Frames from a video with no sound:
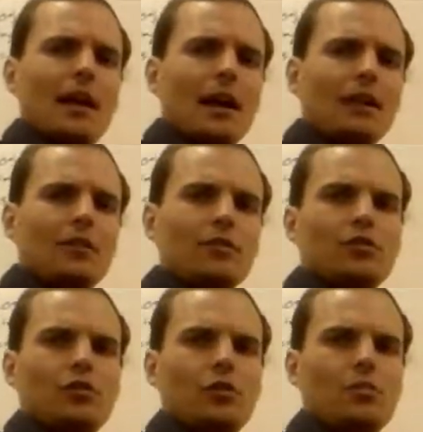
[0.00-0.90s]
and it's
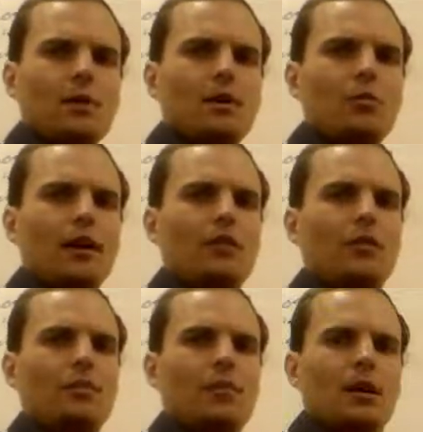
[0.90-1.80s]
just good to be aware
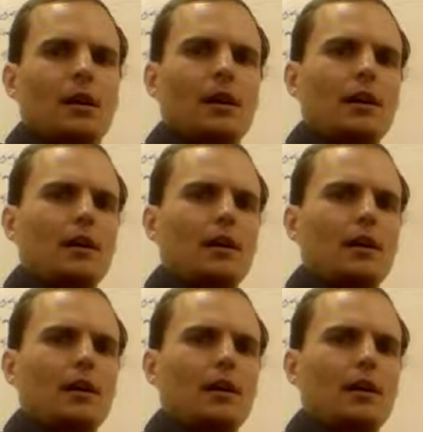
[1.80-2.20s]
of them.